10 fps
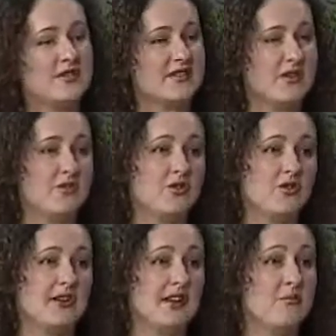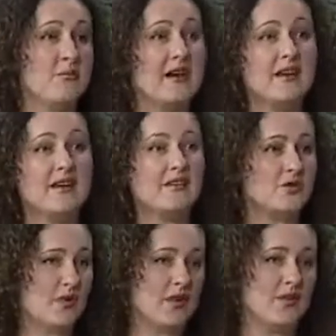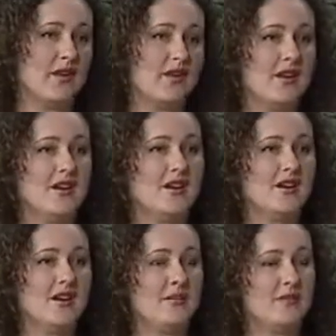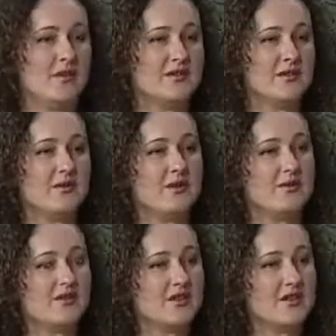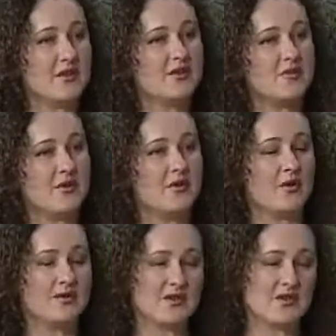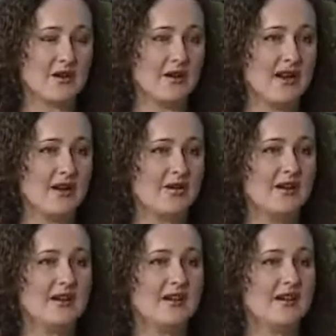For example, you can get a buddy to work with, somebody who is another entrepreneur also starting out.